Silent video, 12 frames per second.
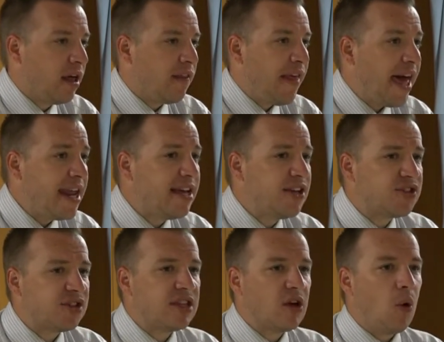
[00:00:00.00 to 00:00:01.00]
That
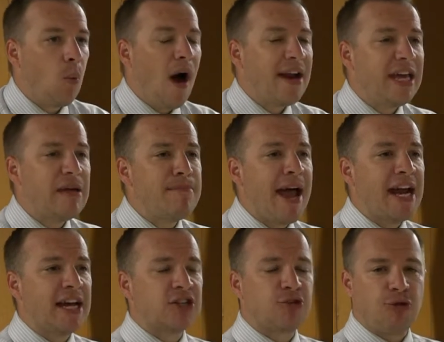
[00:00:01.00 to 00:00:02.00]
is, what he
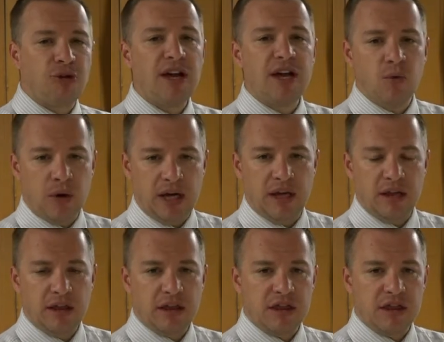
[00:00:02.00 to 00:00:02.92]
made us free with,